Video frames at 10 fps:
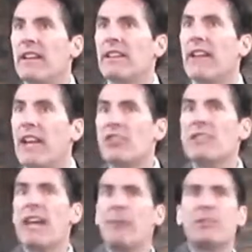Did I just
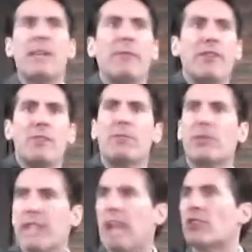help some of you
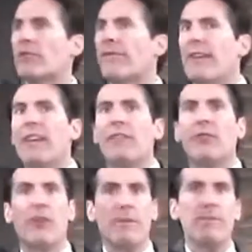protect your fee in the
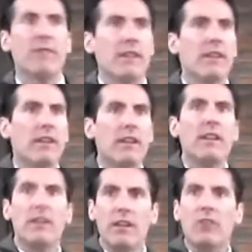room?
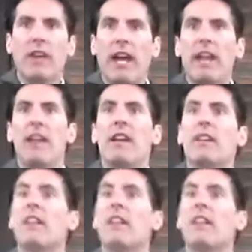Okay.